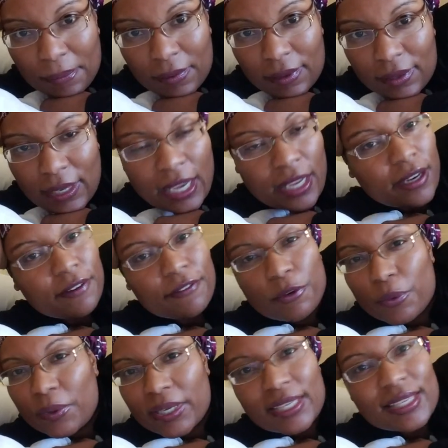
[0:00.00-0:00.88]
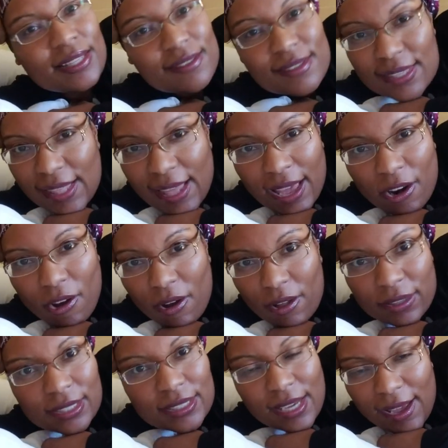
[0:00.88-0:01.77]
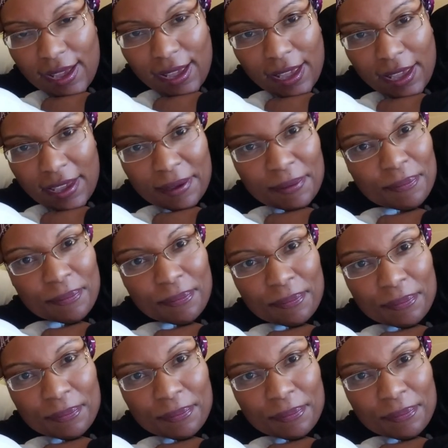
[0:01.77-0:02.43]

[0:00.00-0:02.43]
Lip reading: Not everyone gets that all the time,